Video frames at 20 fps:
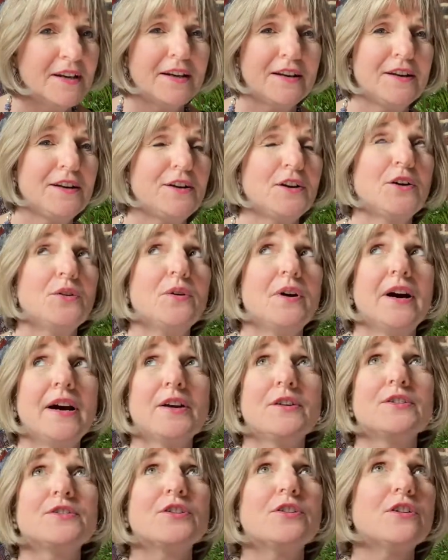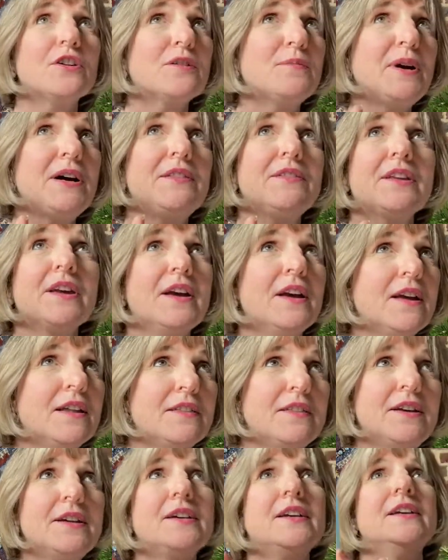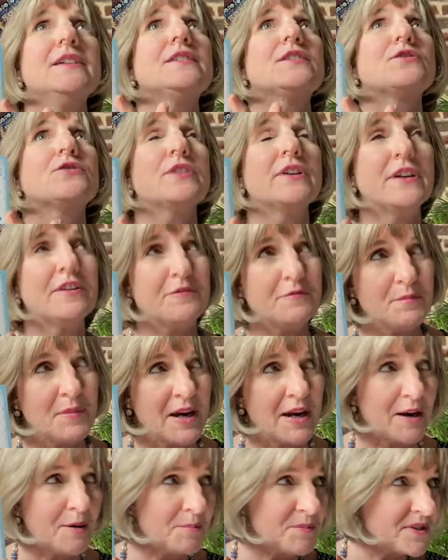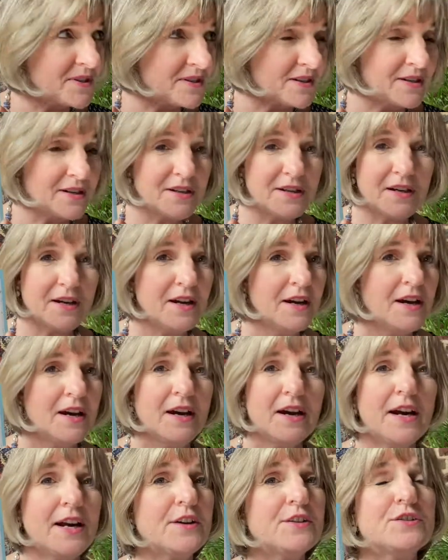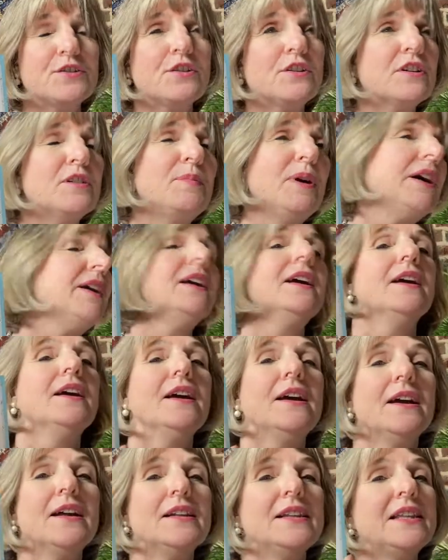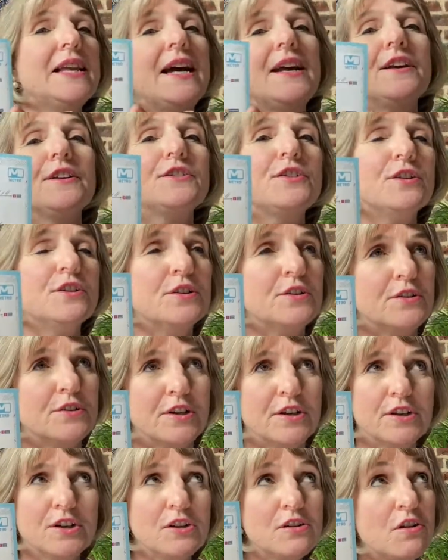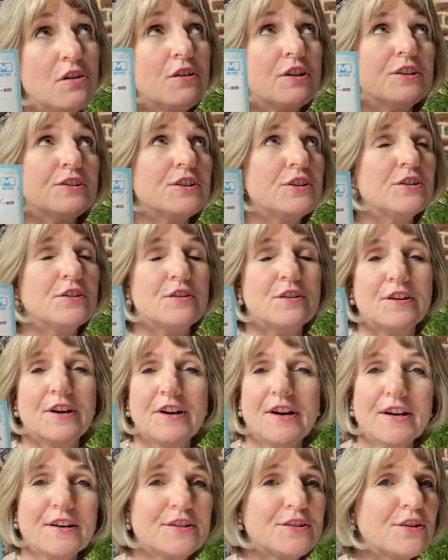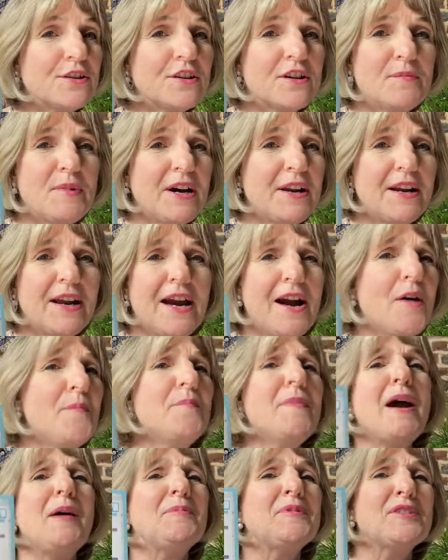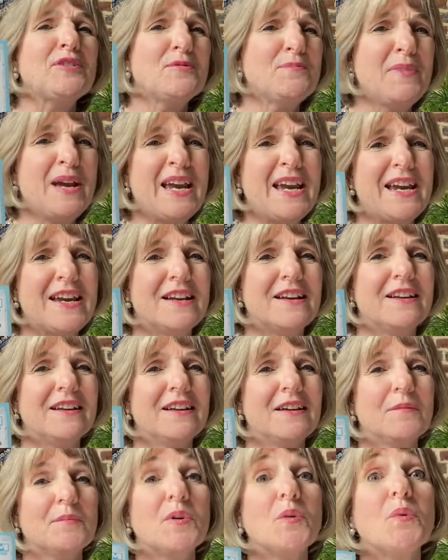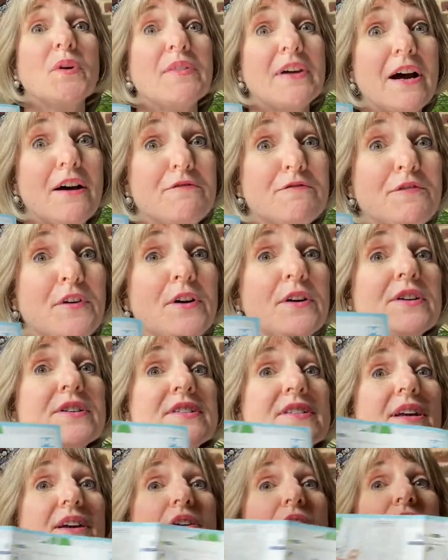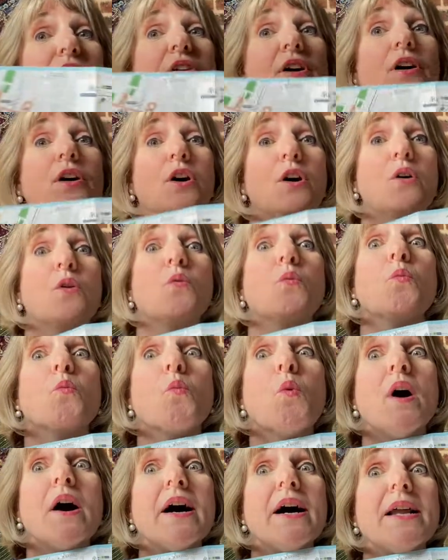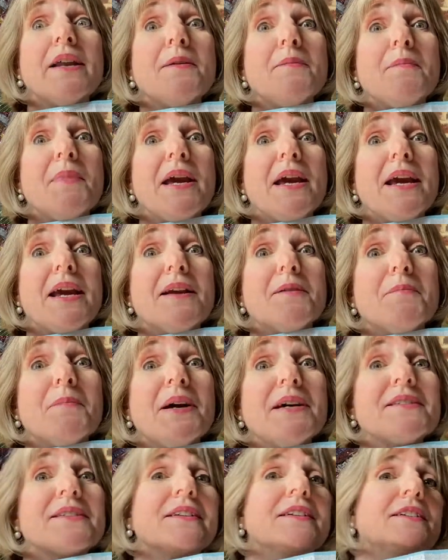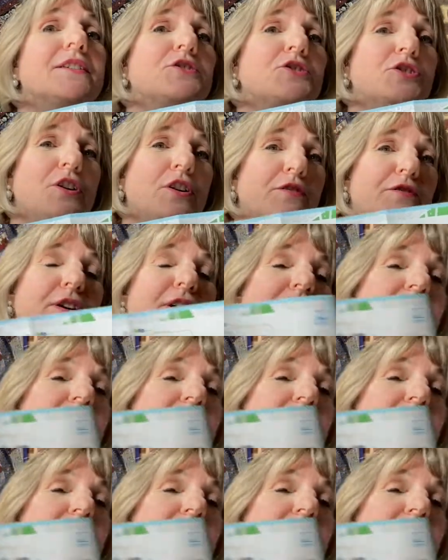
You know, I could talk about the history of maps, and I could talk about latitude and longitude, and I could talk about how maps are made, but without focusing on the one main message of